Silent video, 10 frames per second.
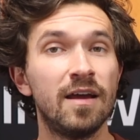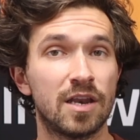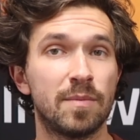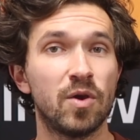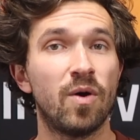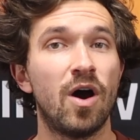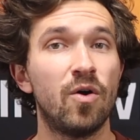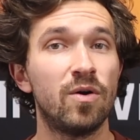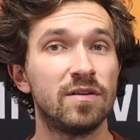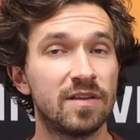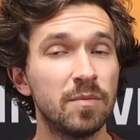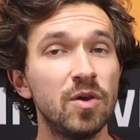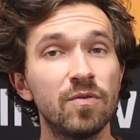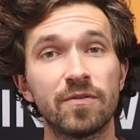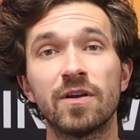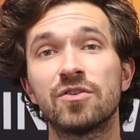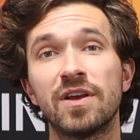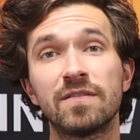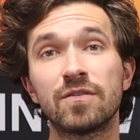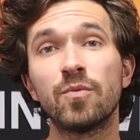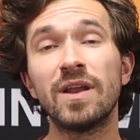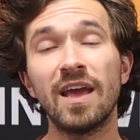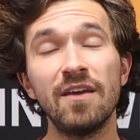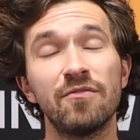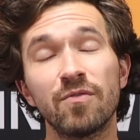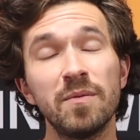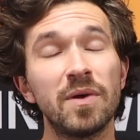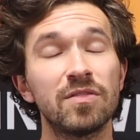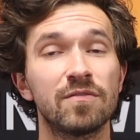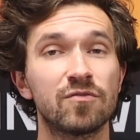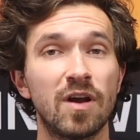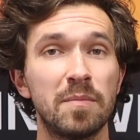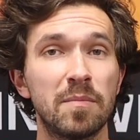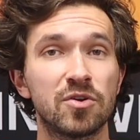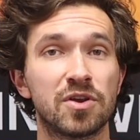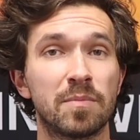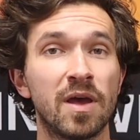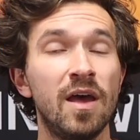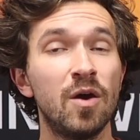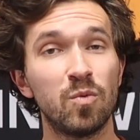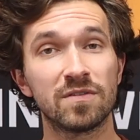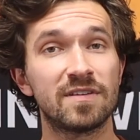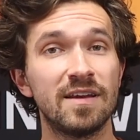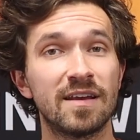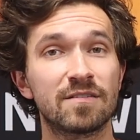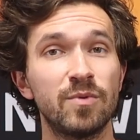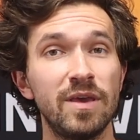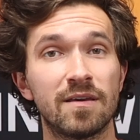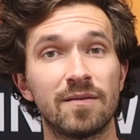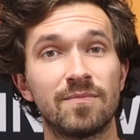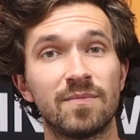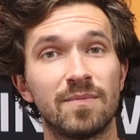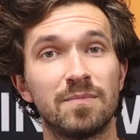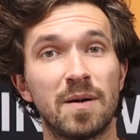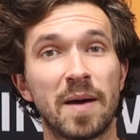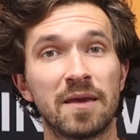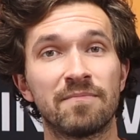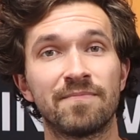STRYDWOW for your chance to win a free month of STRYD membership. We'll see you next week. Bye-bye.